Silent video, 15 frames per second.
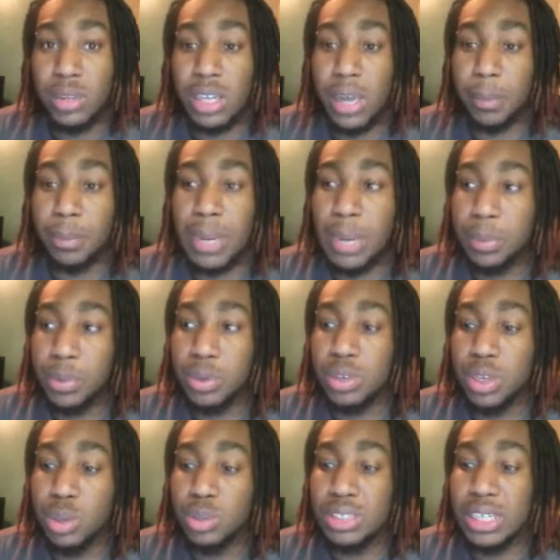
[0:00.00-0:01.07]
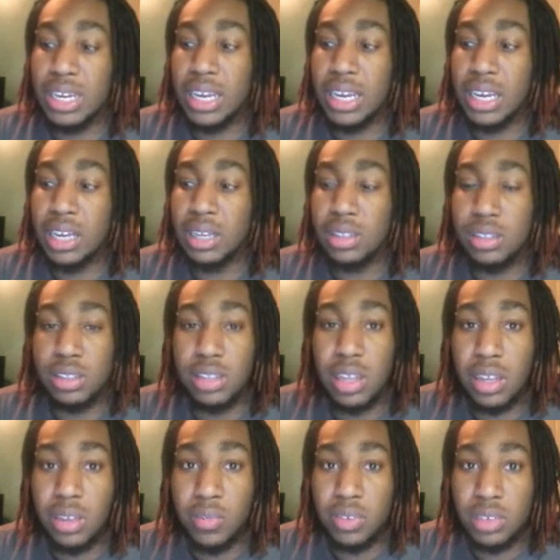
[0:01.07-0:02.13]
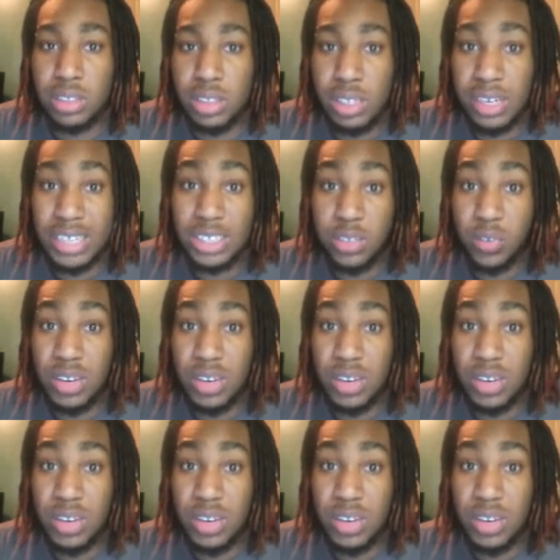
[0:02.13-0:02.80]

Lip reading: that people usually look at your